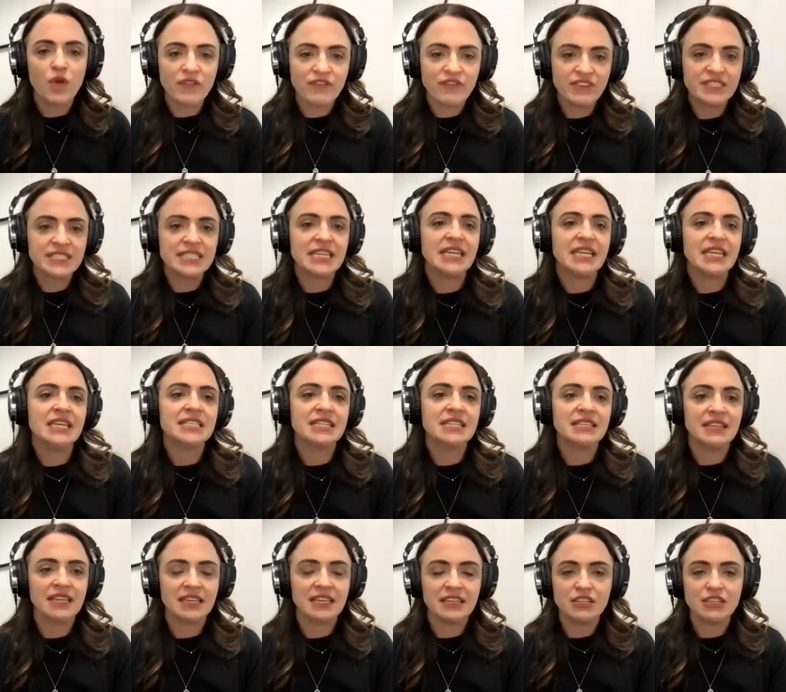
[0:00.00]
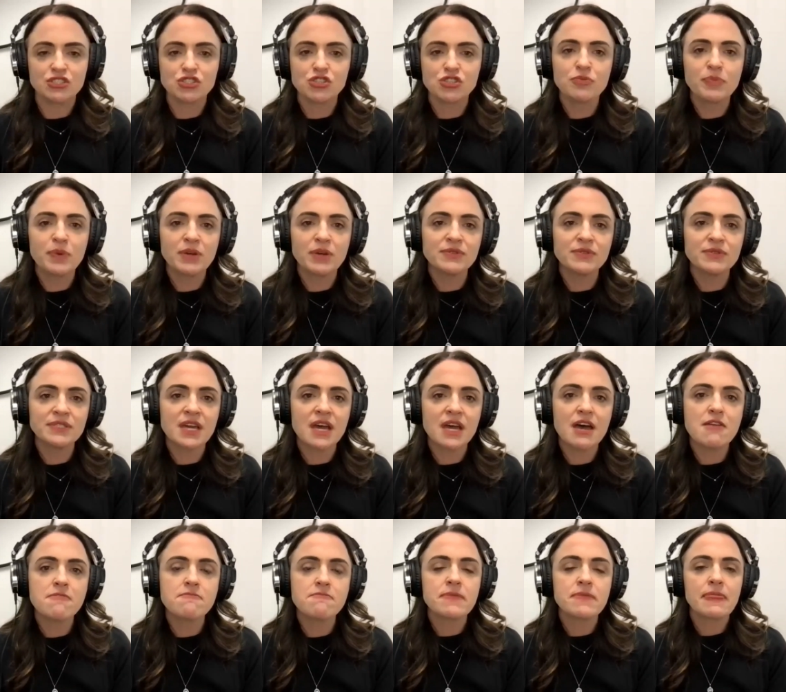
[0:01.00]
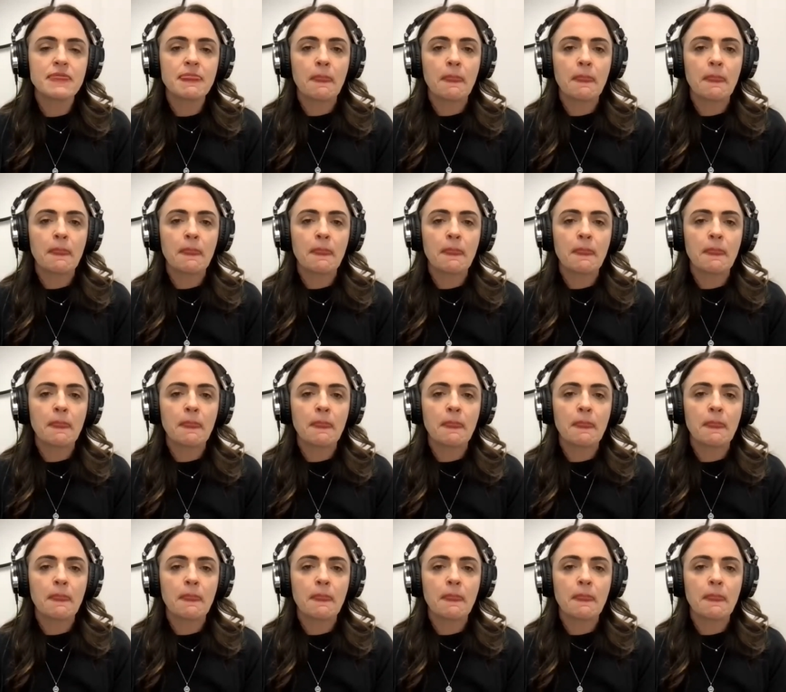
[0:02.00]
fatigued in the initial post-op.